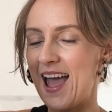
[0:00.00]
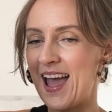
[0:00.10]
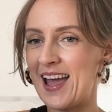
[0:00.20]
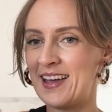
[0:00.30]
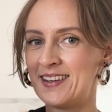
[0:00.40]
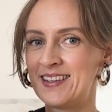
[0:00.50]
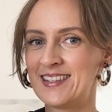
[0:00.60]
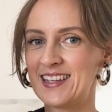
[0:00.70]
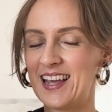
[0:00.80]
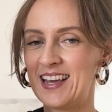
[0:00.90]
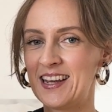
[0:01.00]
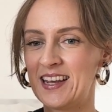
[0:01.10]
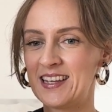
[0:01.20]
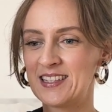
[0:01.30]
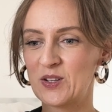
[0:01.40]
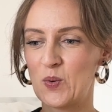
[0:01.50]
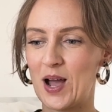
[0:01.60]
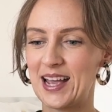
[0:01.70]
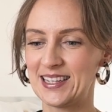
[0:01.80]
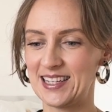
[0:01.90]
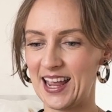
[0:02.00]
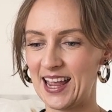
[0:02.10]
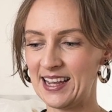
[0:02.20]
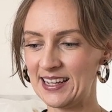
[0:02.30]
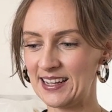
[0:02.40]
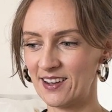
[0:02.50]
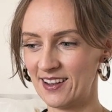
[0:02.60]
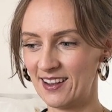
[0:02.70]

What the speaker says: and it is quite a